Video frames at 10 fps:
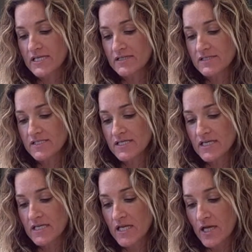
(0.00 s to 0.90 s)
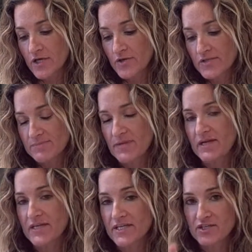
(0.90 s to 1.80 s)
Indian
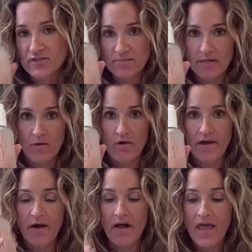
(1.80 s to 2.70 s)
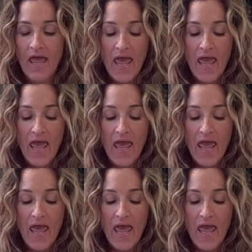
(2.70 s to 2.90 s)
Gooseberry Treatment Oil,